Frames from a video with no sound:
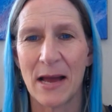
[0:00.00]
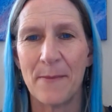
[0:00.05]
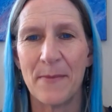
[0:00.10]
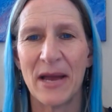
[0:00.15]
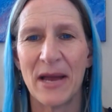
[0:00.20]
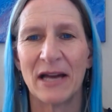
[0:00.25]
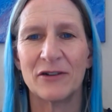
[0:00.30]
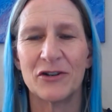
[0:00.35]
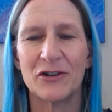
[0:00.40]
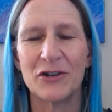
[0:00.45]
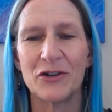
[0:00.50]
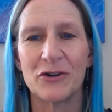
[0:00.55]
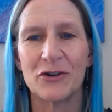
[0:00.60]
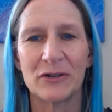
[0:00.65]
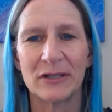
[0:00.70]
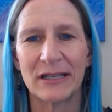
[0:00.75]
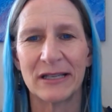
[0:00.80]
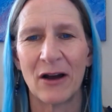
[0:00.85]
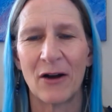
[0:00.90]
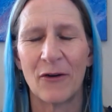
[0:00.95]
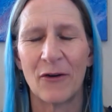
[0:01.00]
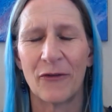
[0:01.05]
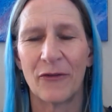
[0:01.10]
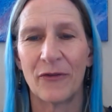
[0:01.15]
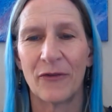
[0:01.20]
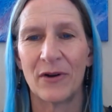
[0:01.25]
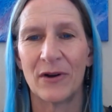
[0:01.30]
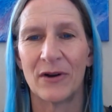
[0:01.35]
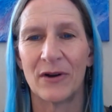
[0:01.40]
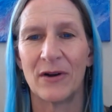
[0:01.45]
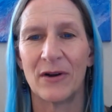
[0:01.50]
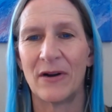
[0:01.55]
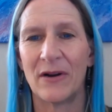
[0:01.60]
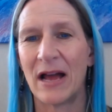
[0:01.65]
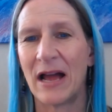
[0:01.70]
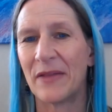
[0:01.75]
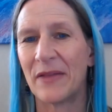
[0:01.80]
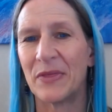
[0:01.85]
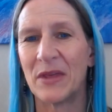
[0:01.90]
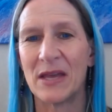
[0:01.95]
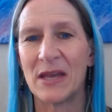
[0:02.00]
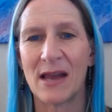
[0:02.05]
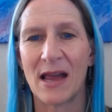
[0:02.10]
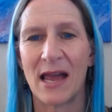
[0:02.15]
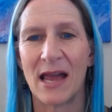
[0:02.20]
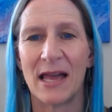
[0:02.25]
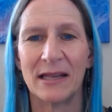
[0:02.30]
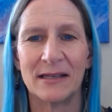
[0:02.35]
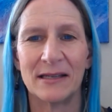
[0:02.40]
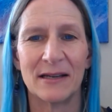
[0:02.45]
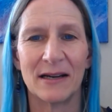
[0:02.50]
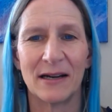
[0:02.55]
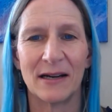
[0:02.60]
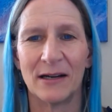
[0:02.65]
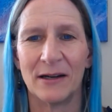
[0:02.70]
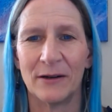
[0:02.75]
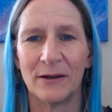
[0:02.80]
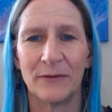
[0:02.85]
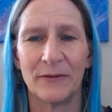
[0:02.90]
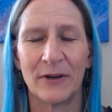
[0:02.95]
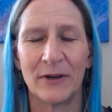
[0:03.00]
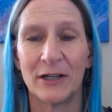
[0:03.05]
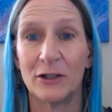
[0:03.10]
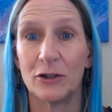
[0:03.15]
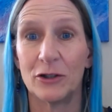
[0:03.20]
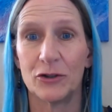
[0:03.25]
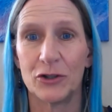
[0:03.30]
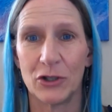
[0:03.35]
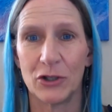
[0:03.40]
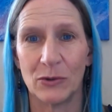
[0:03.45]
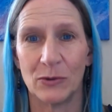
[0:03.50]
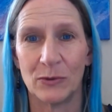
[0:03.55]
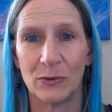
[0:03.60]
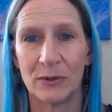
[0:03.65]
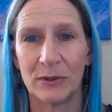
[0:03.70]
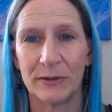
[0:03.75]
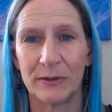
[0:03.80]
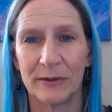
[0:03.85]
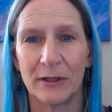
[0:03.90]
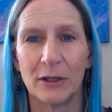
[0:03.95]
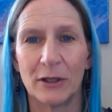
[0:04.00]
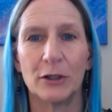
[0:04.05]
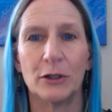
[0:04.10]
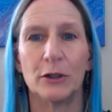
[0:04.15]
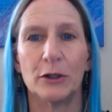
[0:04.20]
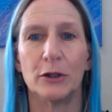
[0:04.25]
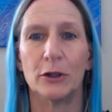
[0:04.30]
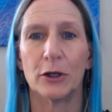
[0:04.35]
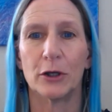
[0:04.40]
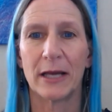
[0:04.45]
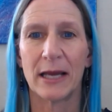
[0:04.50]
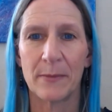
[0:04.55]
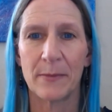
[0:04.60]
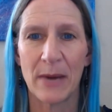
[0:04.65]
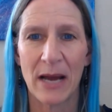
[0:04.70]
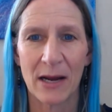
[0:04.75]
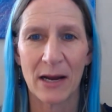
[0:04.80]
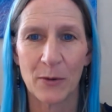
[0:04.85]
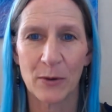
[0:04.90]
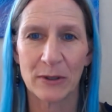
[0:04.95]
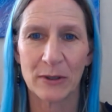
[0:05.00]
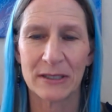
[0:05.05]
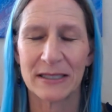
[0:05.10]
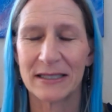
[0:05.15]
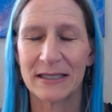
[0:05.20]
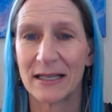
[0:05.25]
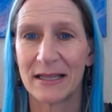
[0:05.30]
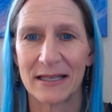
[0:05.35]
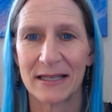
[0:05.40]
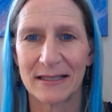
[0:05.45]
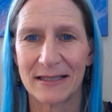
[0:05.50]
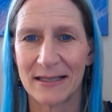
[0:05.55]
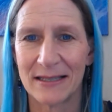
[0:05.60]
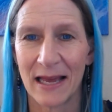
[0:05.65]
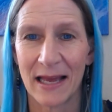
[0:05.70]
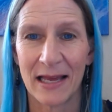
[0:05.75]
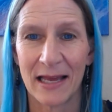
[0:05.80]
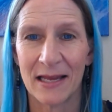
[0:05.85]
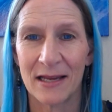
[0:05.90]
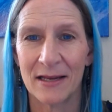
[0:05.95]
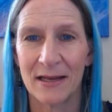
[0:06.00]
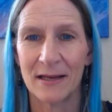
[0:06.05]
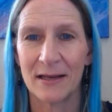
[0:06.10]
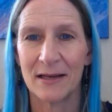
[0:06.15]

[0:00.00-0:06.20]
imagine yourself at the end of June, looking backwards to this day,